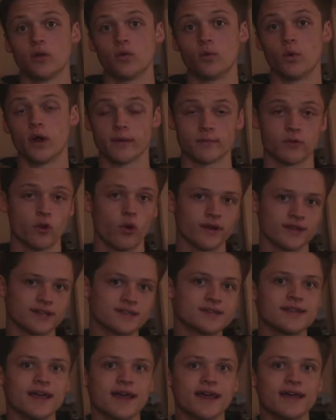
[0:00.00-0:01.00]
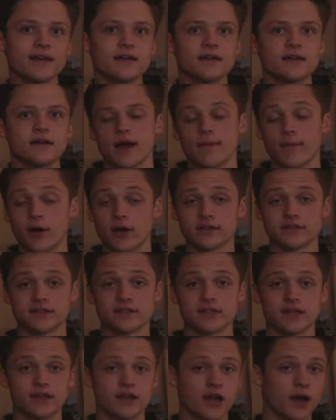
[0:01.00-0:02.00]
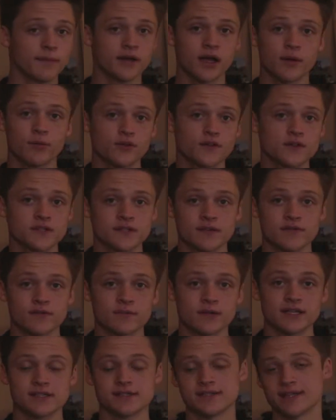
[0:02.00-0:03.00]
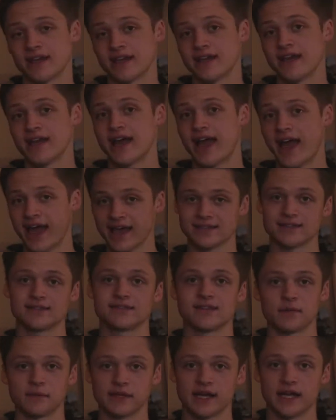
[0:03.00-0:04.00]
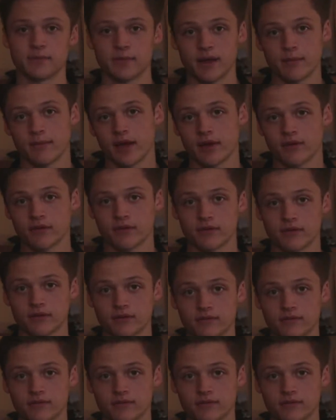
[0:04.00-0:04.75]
what I'm going to say. I'm honestly coming up with the stuff I'm going to say as it's coming out of my mouth.